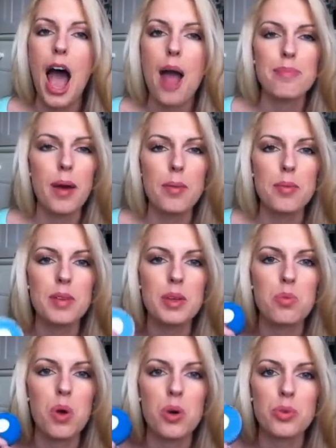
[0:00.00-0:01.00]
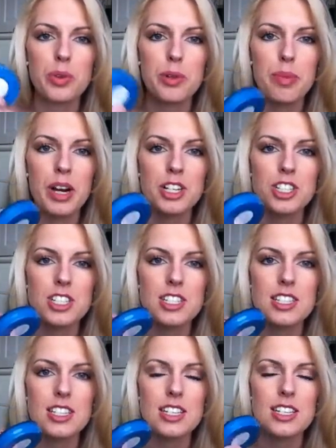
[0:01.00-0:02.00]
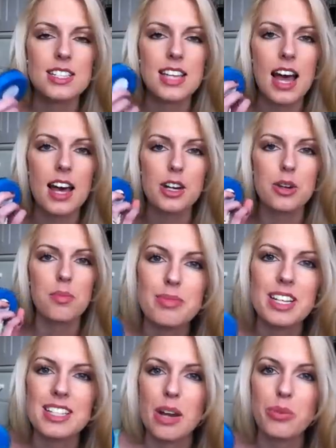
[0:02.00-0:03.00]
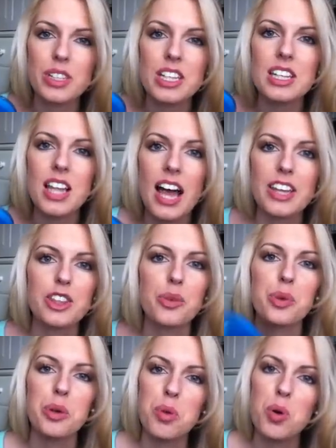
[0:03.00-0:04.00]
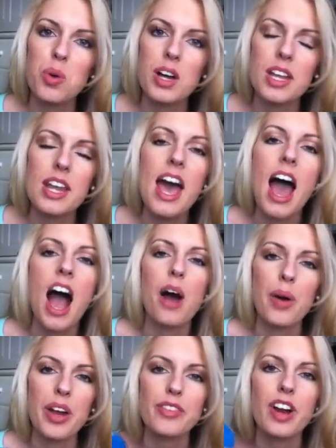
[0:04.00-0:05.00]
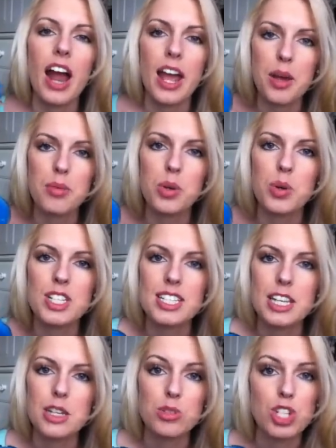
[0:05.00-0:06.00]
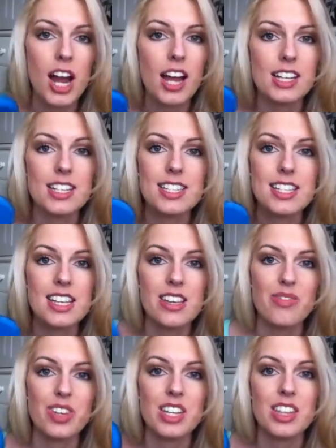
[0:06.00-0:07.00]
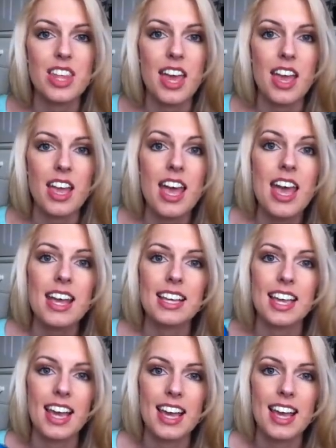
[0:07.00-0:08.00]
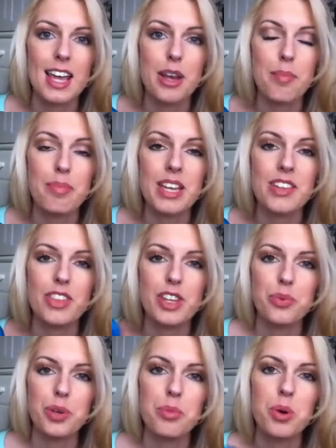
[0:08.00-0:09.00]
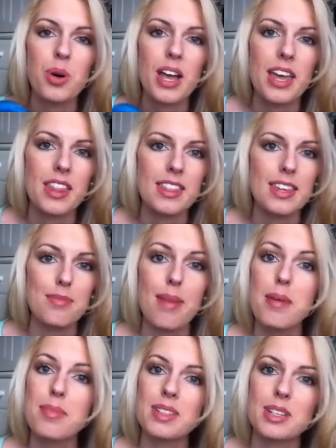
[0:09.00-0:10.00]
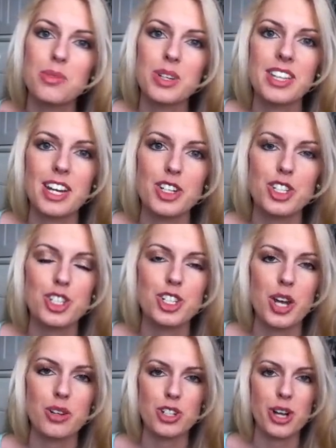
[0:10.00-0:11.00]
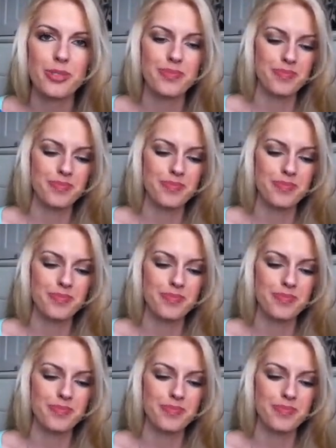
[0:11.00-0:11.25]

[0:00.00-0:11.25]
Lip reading: I probably won't repurchase this item because I really like the Rimmel one. However, I am going to keep trying to see if anything can beat the Rimmel and the Maybelline one that I just showed y'all.